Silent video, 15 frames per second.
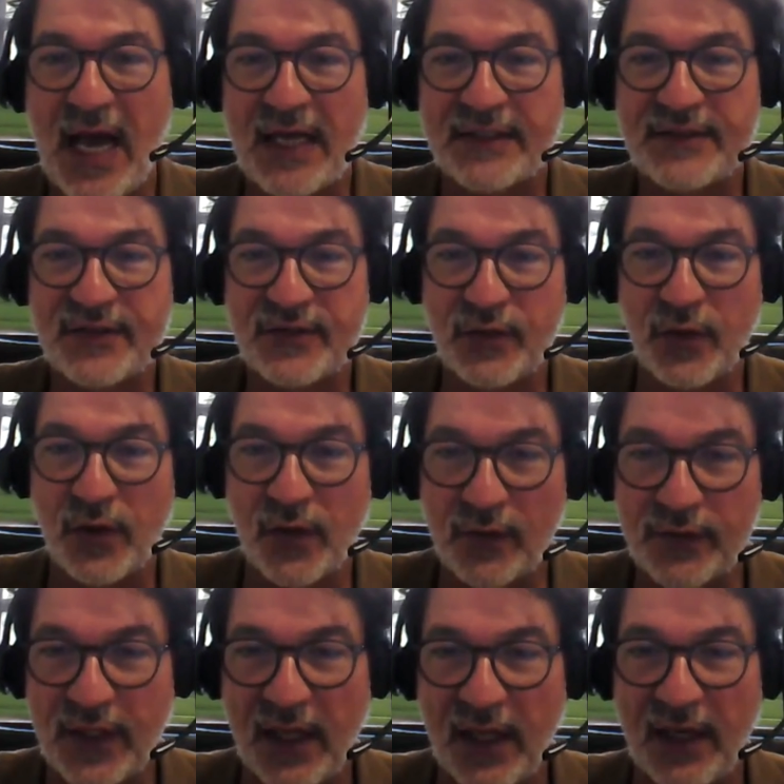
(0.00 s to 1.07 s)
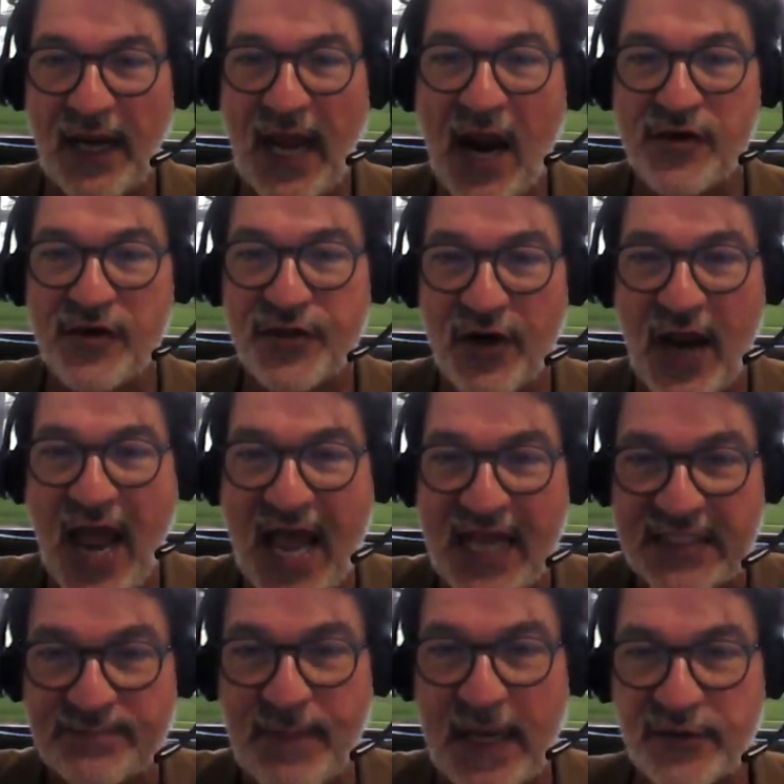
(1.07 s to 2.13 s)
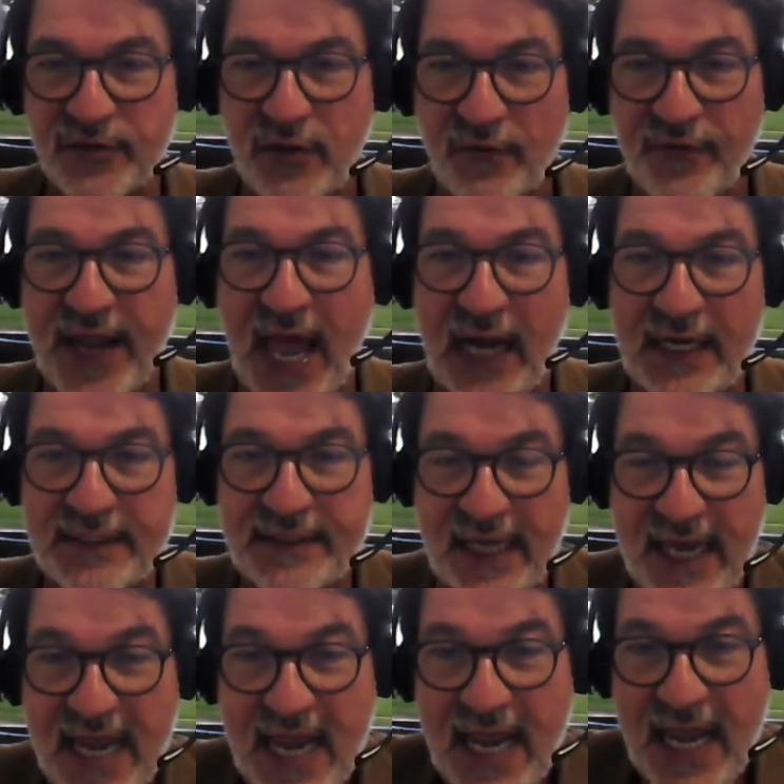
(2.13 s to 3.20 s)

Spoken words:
us to the larger aspects of reality,